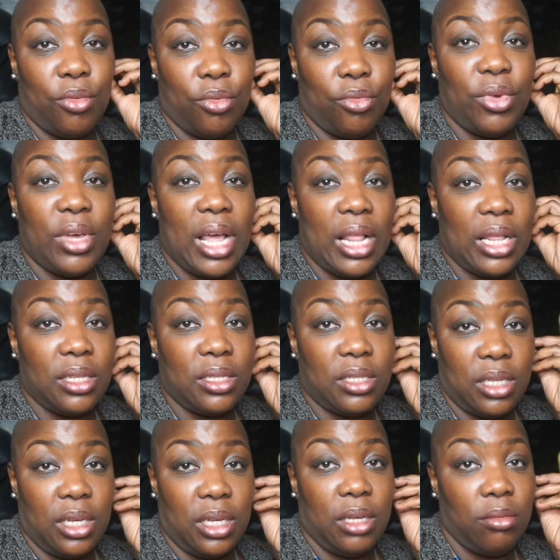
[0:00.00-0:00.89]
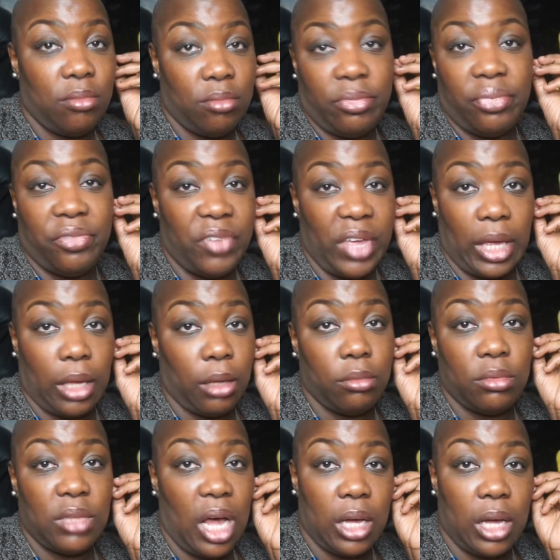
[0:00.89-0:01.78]
reality thing
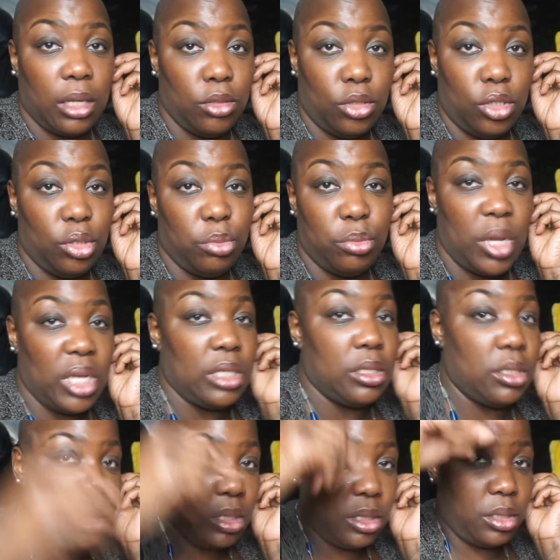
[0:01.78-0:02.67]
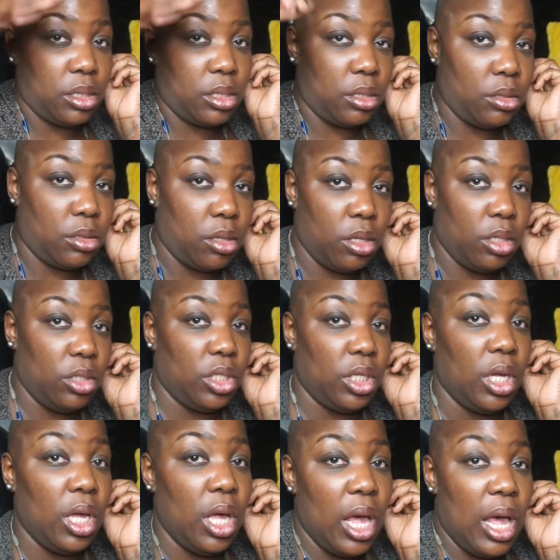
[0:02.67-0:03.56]
that I can do my
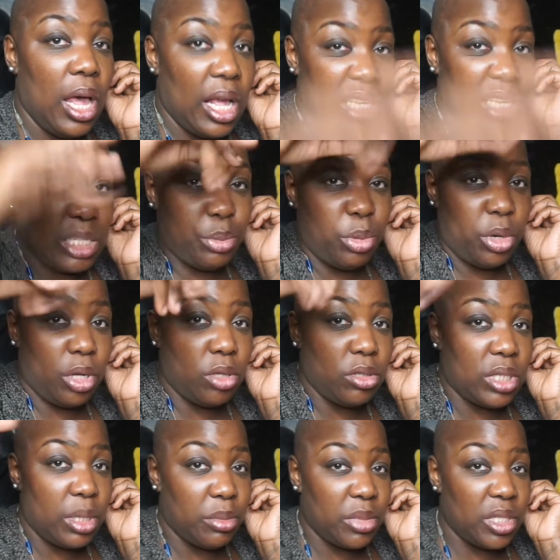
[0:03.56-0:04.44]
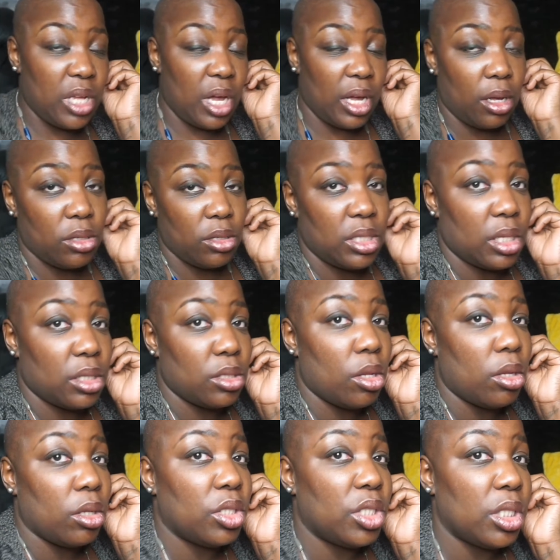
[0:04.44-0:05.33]
sexology and sprinkle some
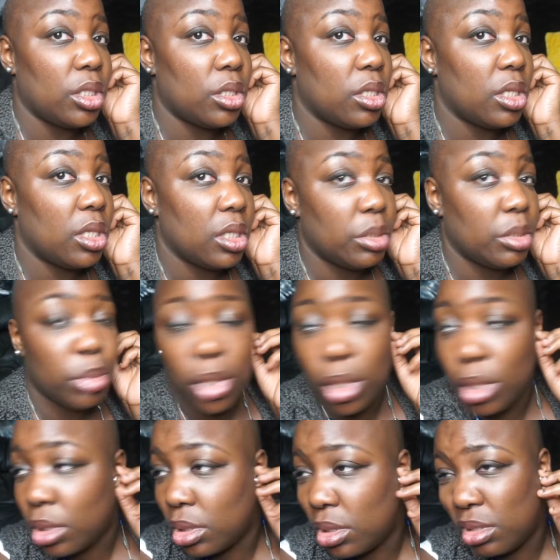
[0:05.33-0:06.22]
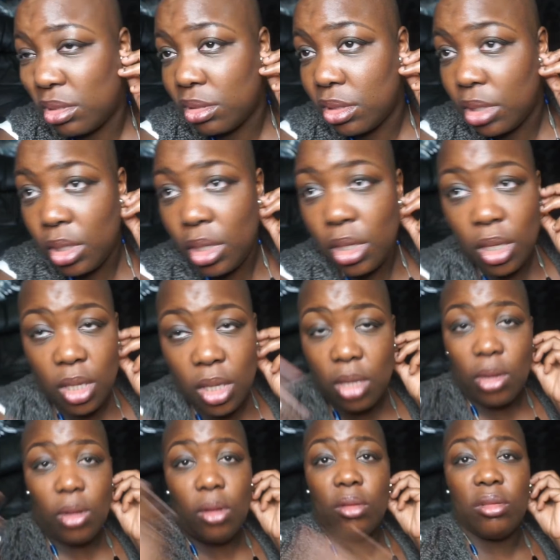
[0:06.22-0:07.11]
psychosexology into this, because
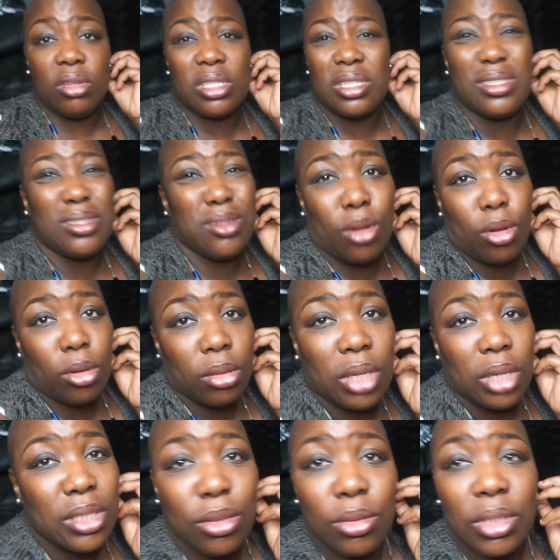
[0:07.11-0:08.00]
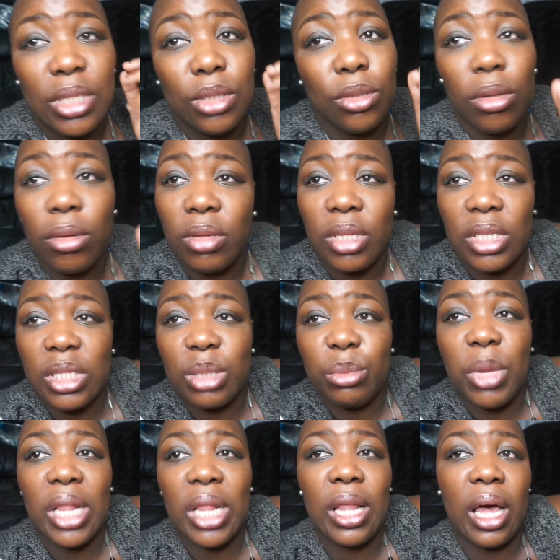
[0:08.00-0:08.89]
all this is long. I don't need all this in
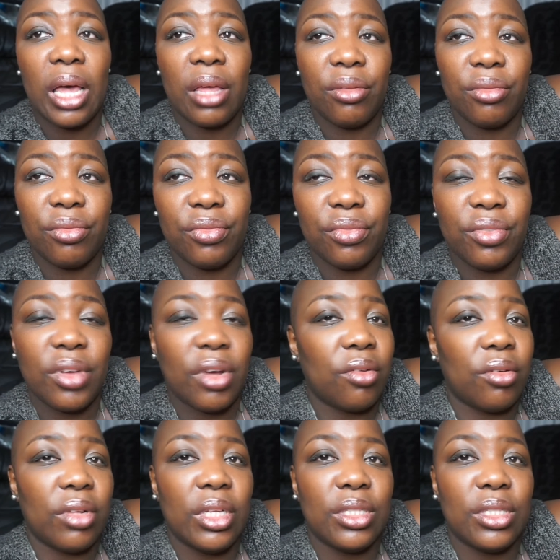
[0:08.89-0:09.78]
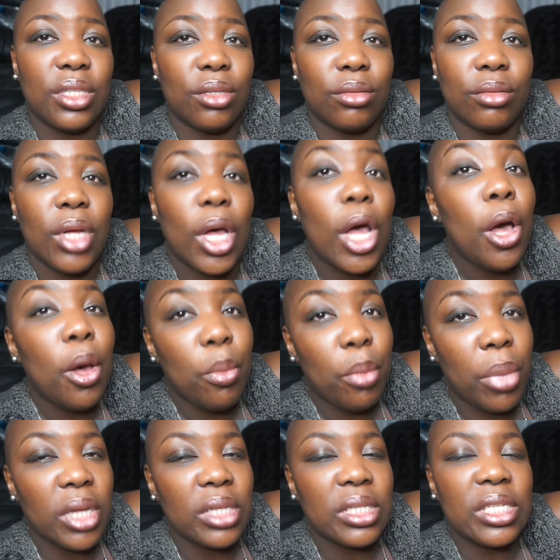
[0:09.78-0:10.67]
my life. I already don't.
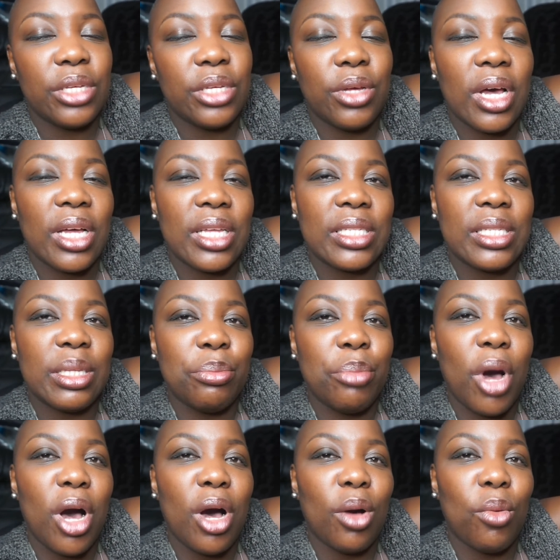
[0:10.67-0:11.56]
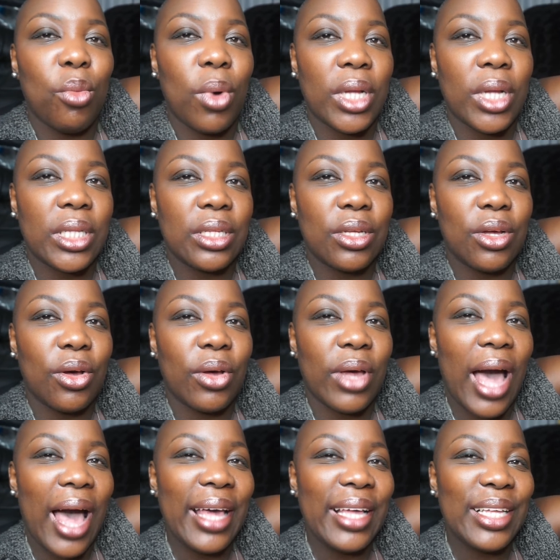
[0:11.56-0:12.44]
But I'll see you guys in part one,
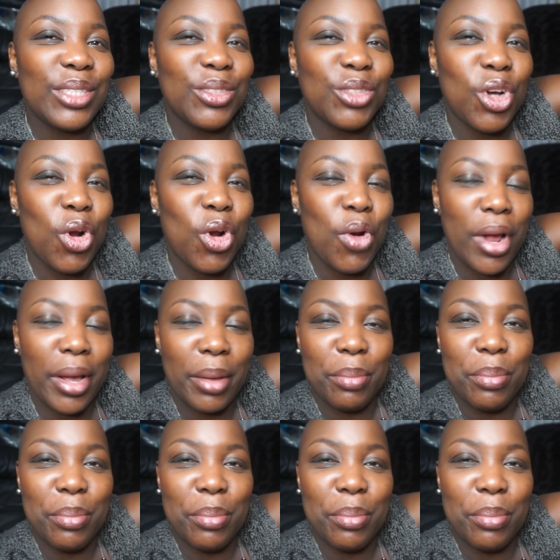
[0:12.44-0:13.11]
okay? Alright,